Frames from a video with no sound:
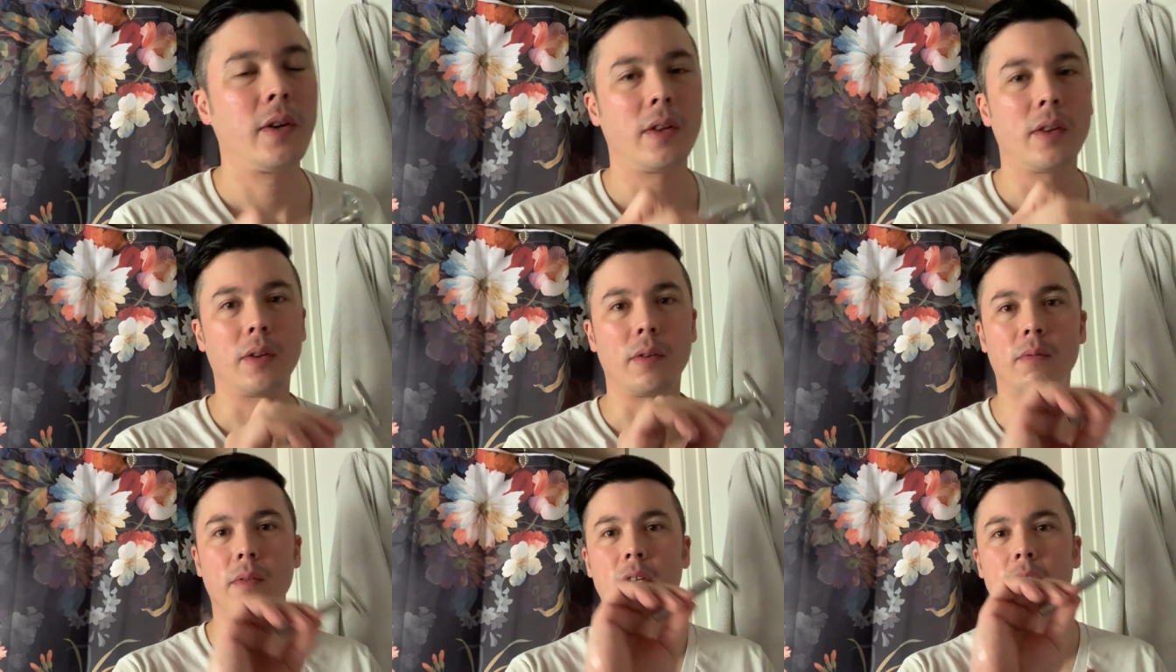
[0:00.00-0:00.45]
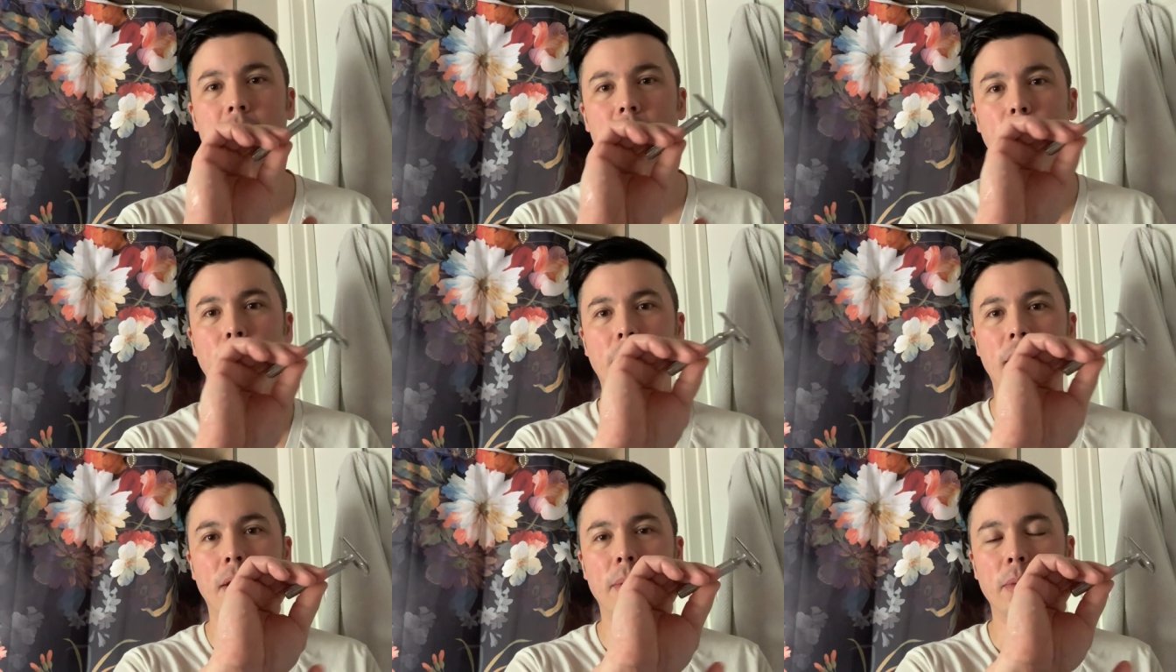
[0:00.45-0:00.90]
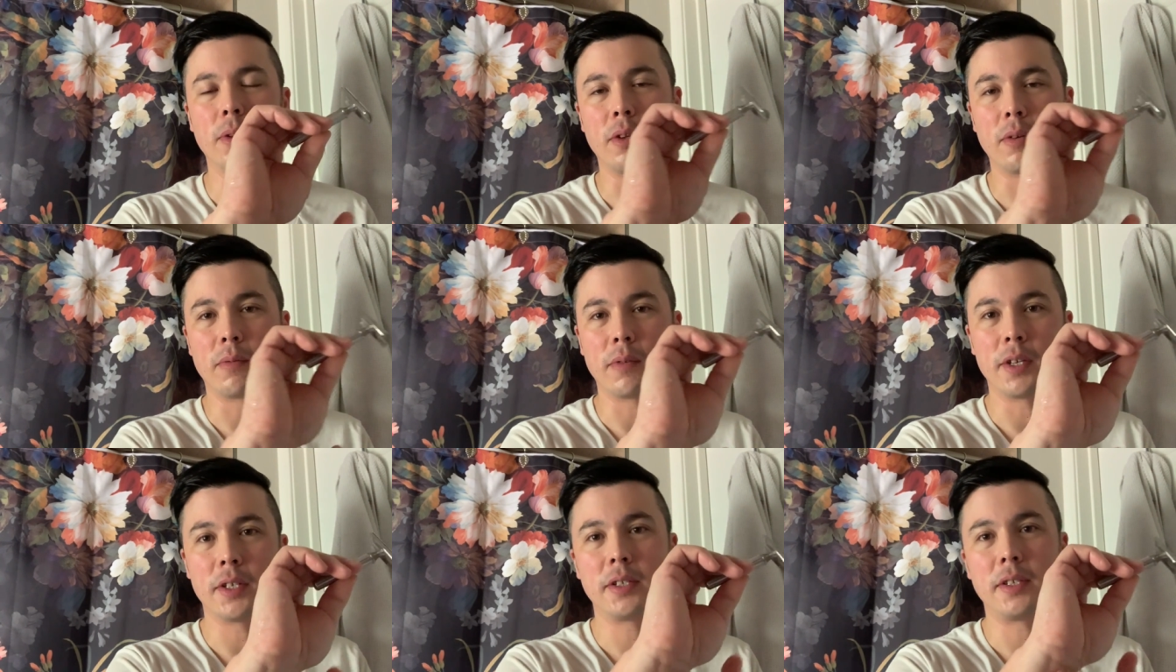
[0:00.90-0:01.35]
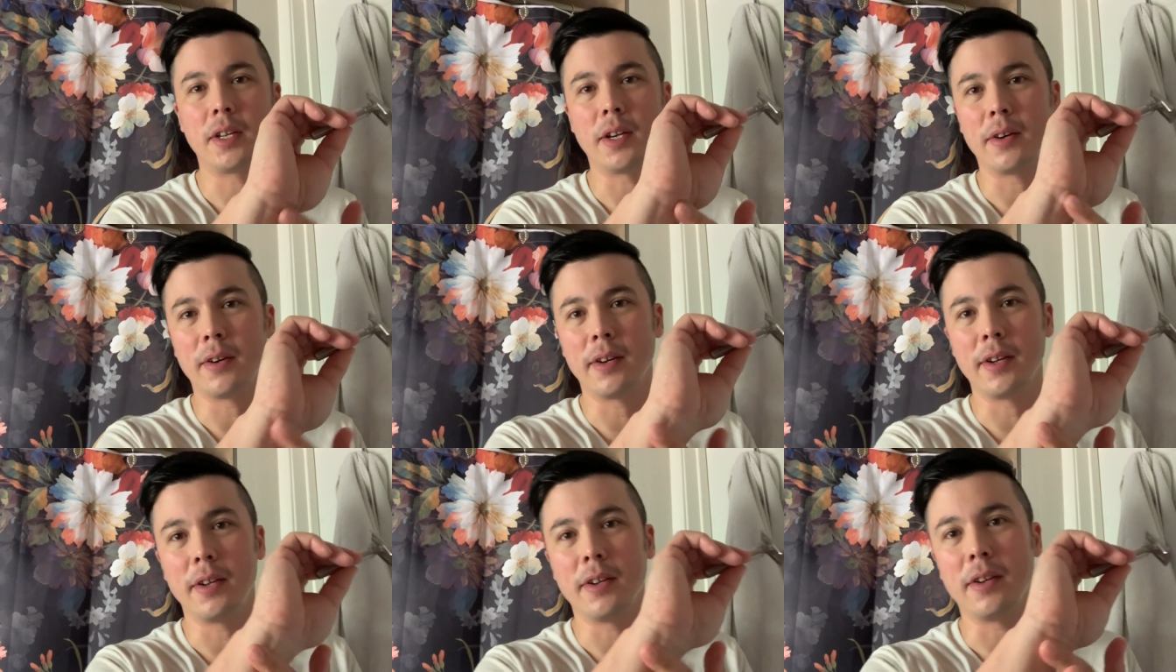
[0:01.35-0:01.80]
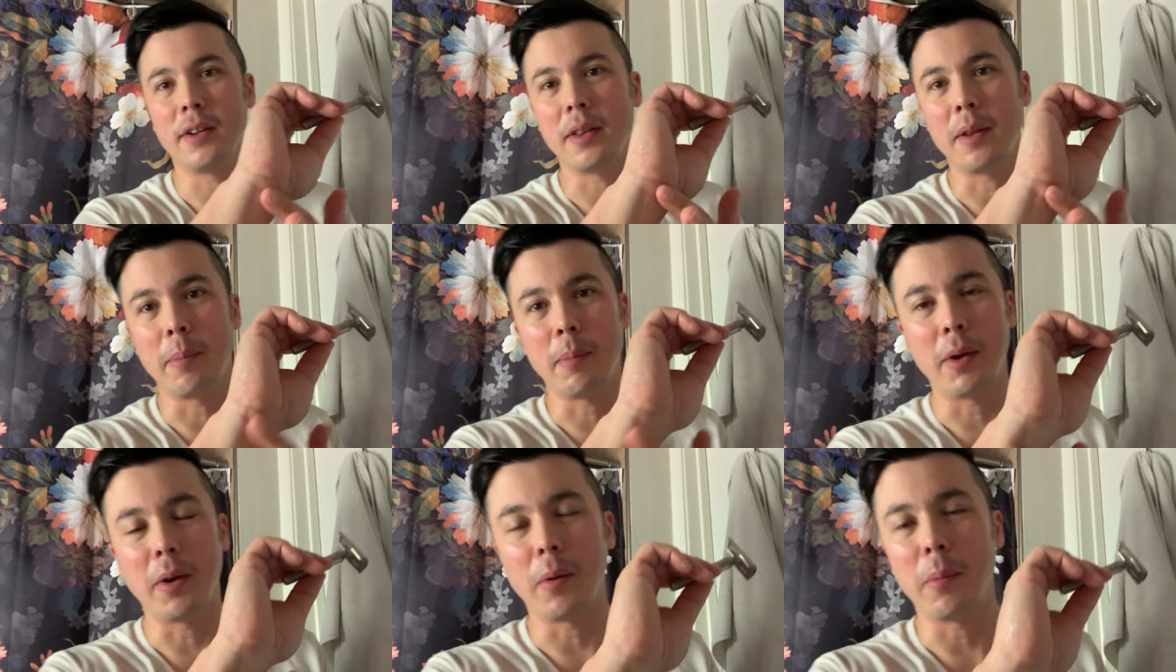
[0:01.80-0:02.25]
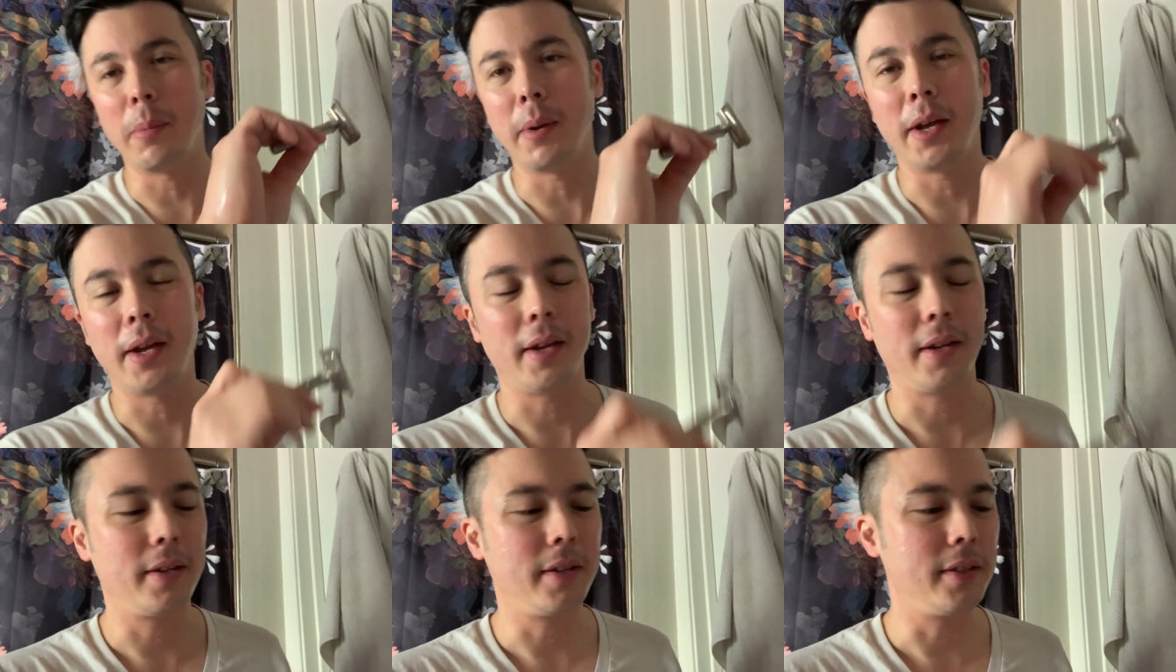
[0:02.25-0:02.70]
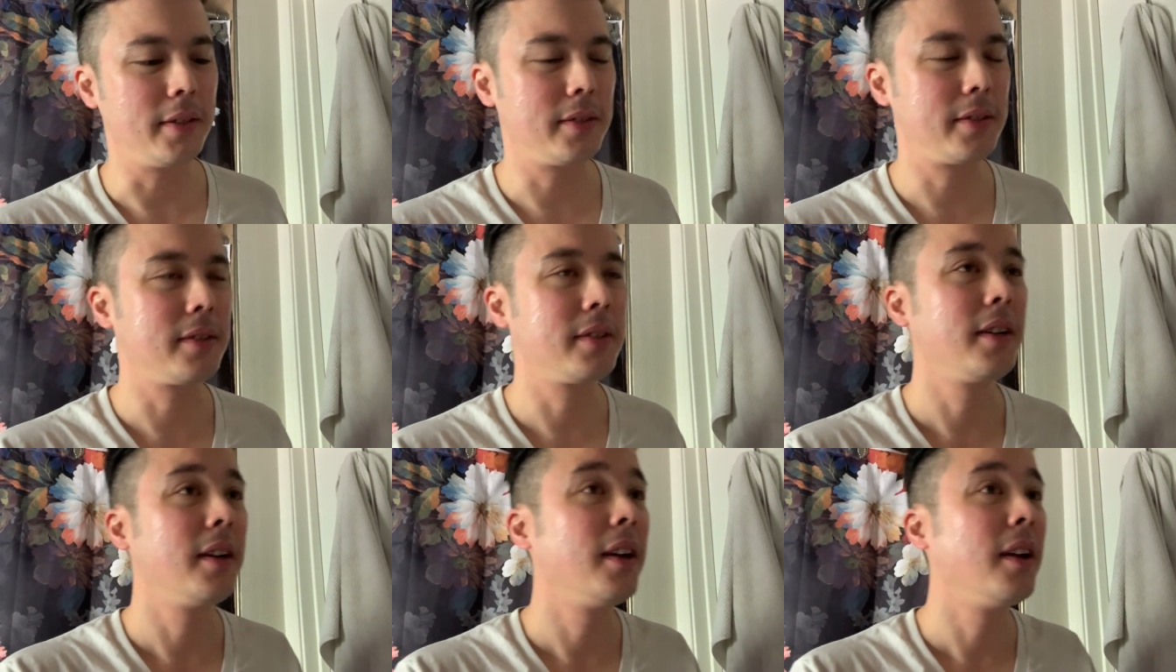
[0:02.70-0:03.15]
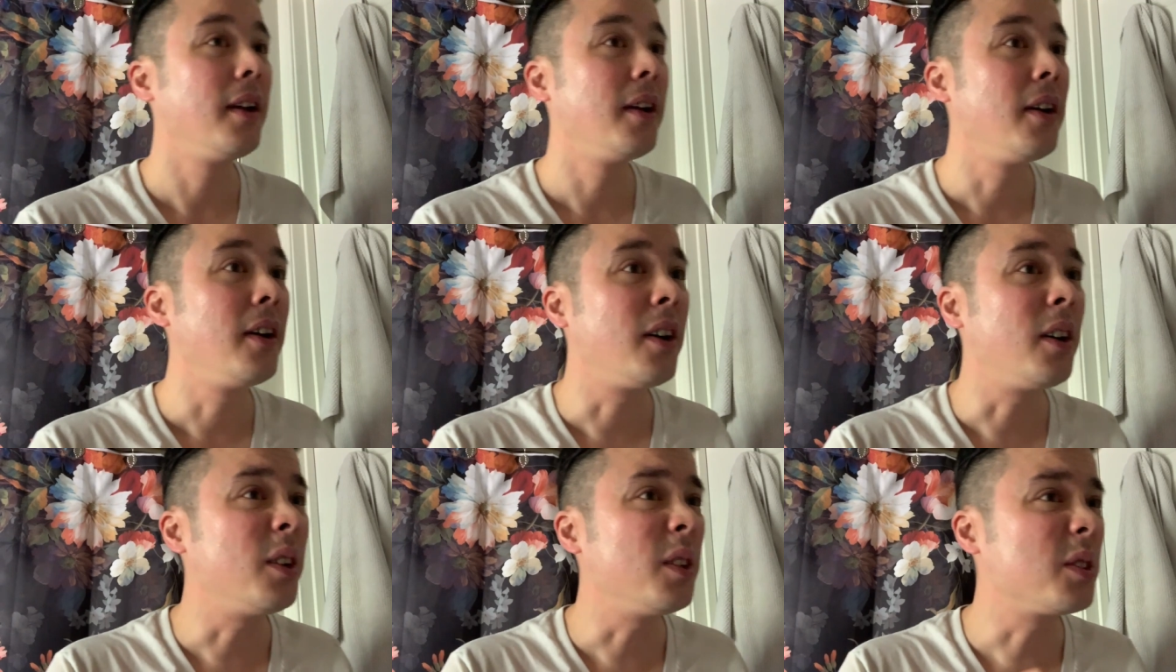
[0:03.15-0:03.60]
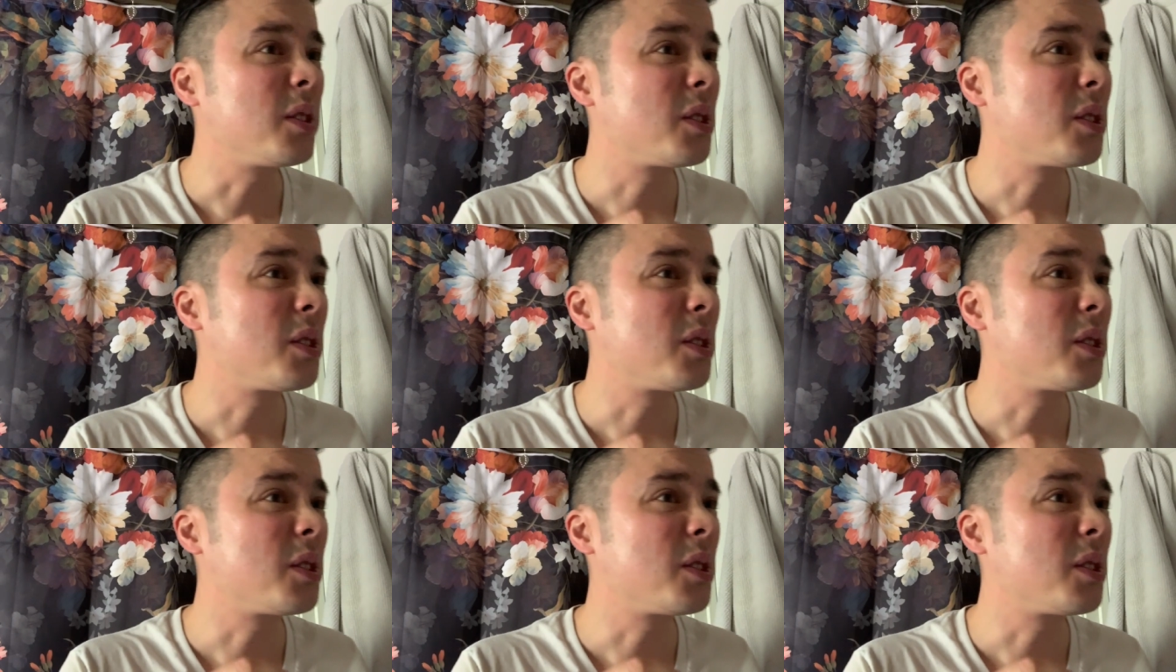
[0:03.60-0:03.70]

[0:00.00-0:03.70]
the wrist bottom of the wrist area on the metal band is all